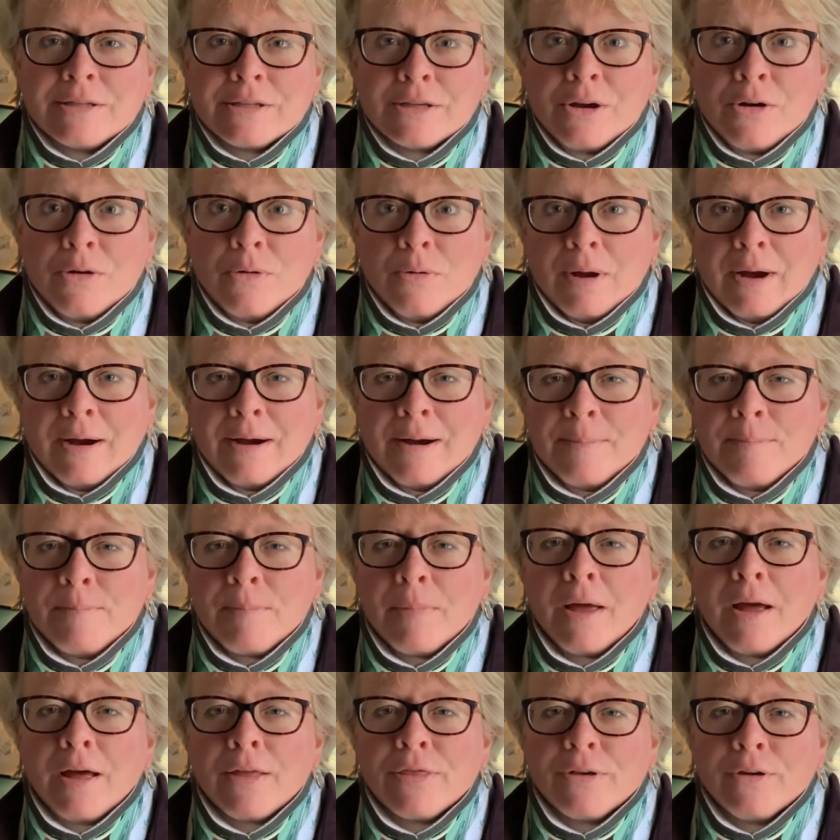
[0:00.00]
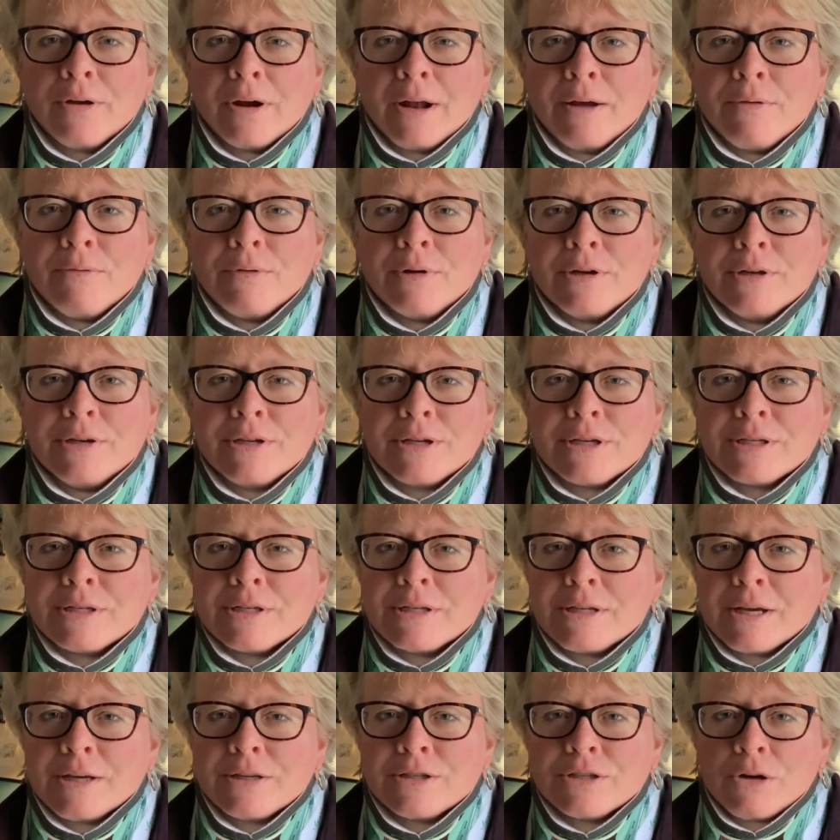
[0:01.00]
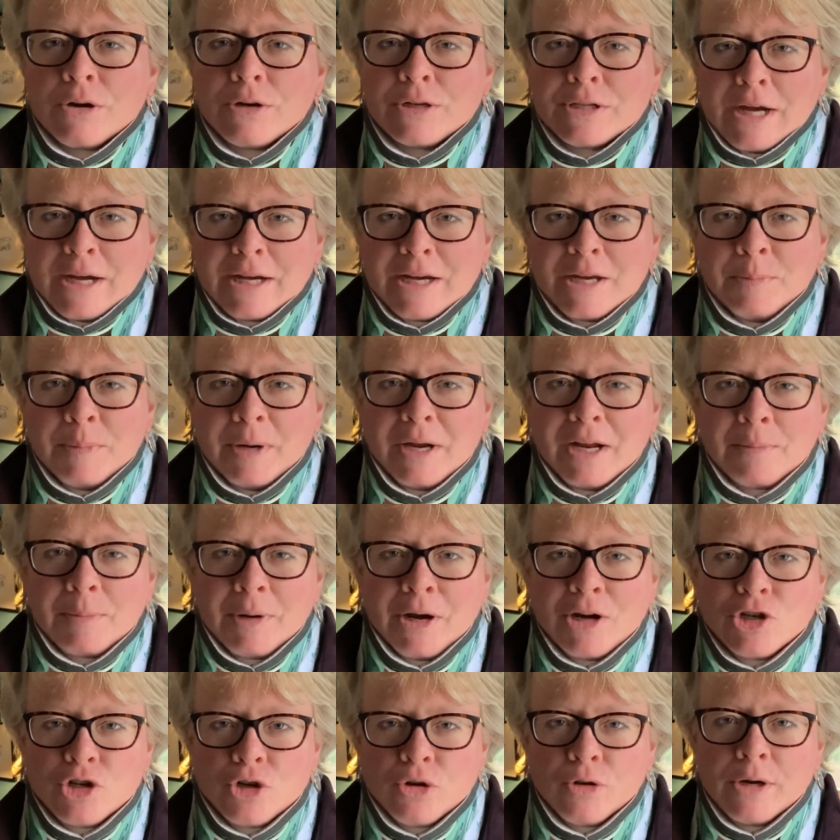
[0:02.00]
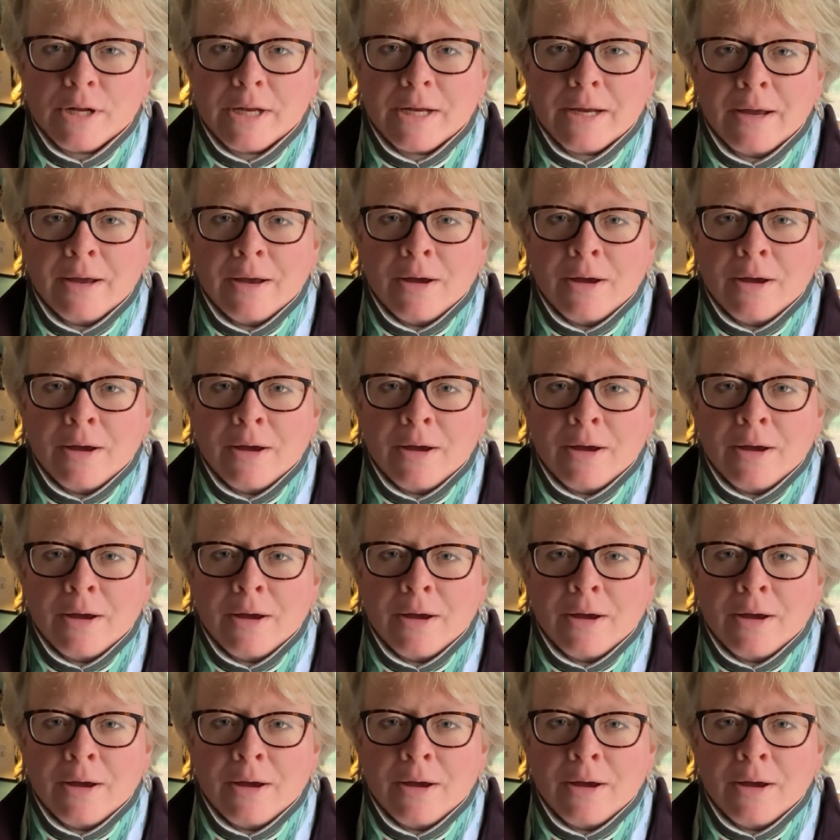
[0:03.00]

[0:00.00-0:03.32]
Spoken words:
so I thought I would just start documenting my journey,